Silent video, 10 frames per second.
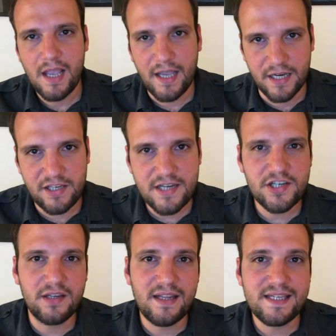In
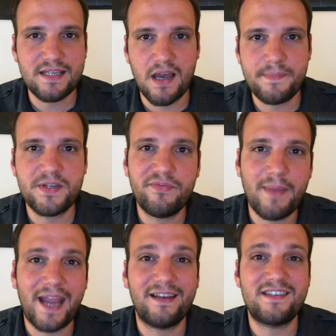addition, these types of
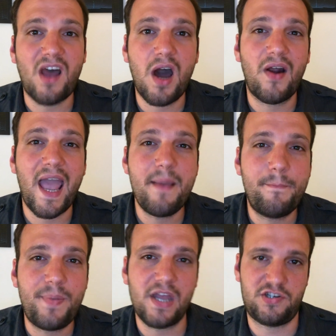magnets are a
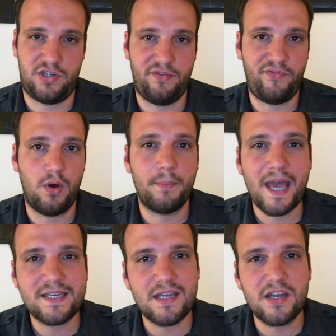bitch to form
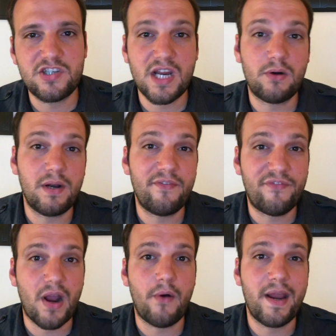as they are generally
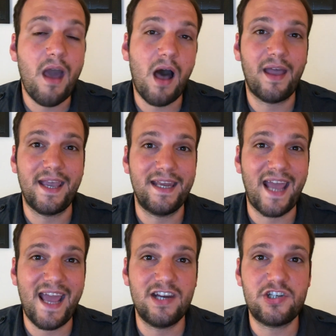very high in
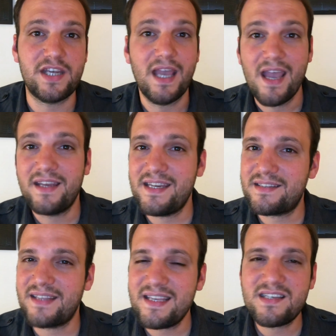energy.
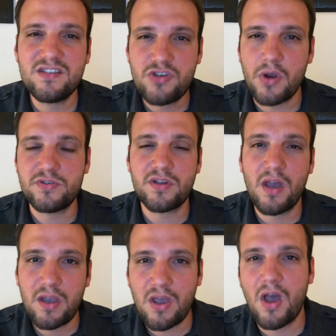These things don't
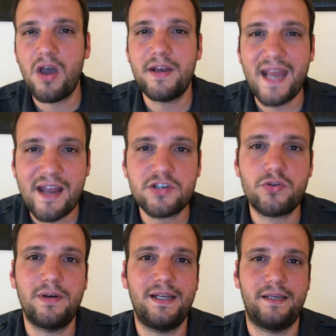occur
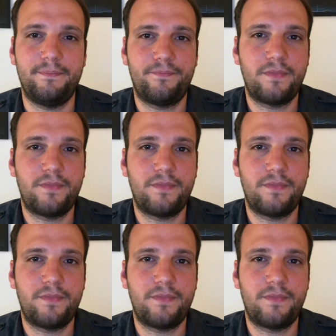naturally.